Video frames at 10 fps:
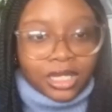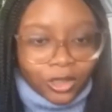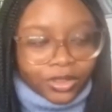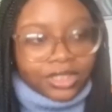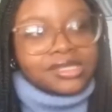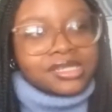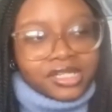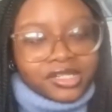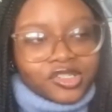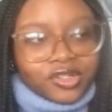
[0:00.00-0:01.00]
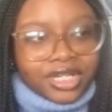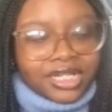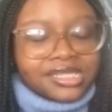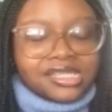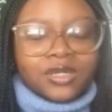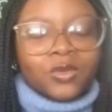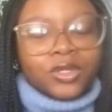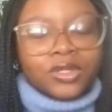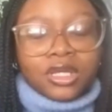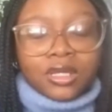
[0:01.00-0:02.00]
look into history and see
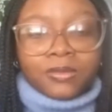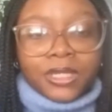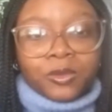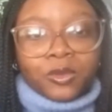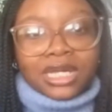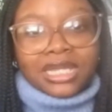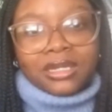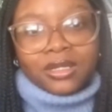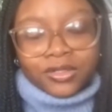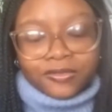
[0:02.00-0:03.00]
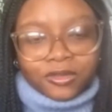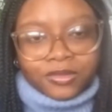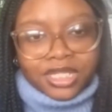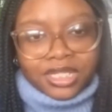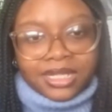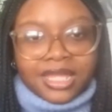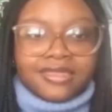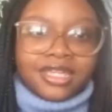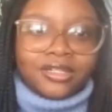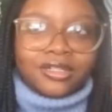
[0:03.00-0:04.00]
what people can learn from them and
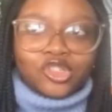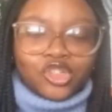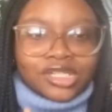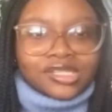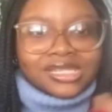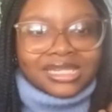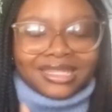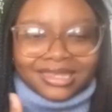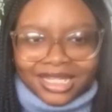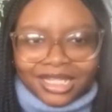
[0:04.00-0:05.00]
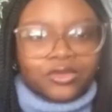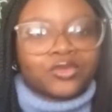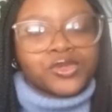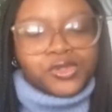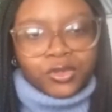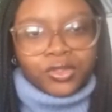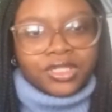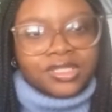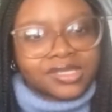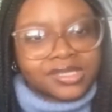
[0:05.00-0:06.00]
then translate that through
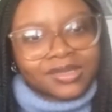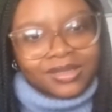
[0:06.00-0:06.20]
stories.